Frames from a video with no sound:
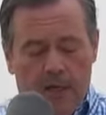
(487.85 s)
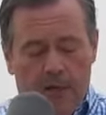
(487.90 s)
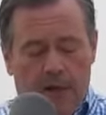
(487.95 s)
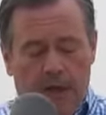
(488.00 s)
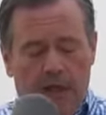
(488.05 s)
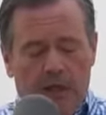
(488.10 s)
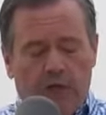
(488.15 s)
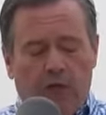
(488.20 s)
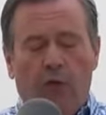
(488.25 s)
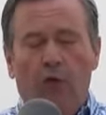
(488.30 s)

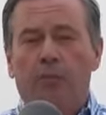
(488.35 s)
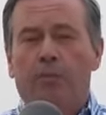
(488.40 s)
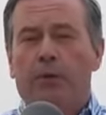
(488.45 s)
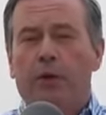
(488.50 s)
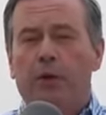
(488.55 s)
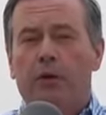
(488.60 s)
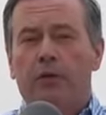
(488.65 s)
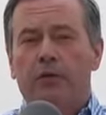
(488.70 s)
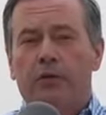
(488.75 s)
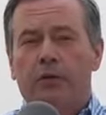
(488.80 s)
These food
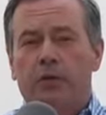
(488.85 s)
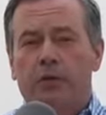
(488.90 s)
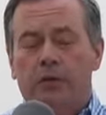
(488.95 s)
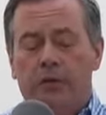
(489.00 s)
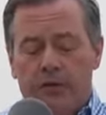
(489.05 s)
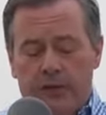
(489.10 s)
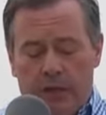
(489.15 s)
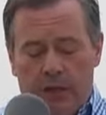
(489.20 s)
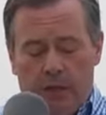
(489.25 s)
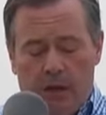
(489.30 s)

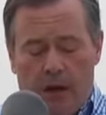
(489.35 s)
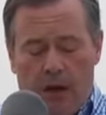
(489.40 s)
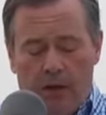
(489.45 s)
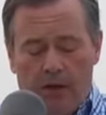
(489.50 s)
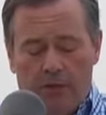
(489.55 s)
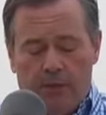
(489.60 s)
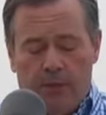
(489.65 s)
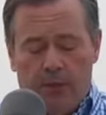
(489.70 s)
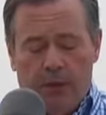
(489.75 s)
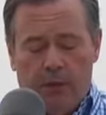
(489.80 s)
producers and
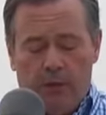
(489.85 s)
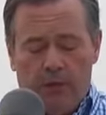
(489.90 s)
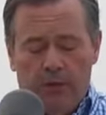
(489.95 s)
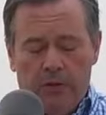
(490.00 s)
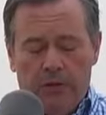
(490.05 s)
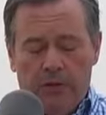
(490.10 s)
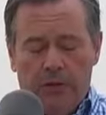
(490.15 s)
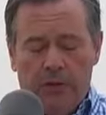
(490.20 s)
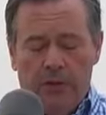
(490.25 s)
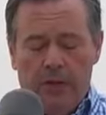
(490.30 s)

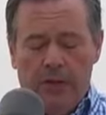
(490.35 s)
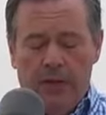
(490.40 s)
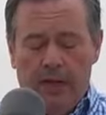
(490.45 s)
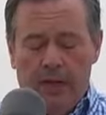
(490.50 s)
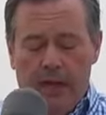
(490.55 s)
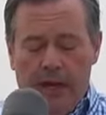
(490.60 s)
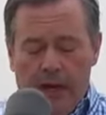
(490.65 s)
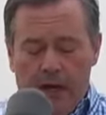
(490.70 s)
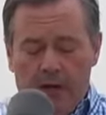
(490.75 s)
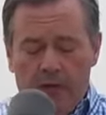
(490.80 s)
entrepreneurs,
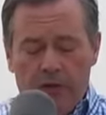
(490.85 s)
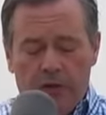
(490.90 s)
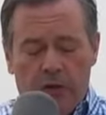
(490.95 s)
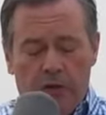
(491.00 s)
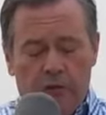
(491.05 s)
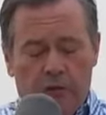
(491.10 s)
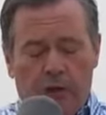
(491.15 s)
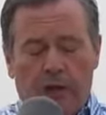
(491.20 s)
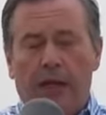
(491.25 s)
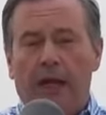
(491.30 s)
heirs
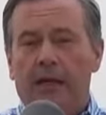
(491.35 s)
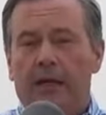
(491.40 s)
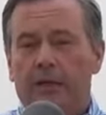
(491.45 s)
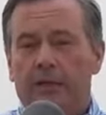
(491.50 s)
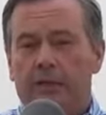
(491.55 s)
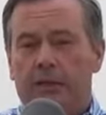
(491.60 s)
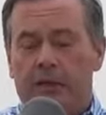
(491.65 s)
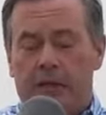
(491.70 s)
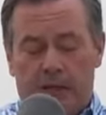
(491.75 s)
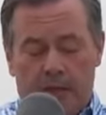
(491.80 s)
to a
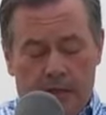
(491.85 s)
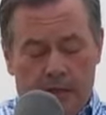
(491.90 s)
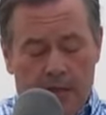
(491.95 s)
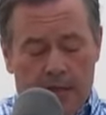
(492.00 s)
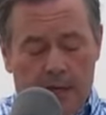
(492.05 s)
legacy,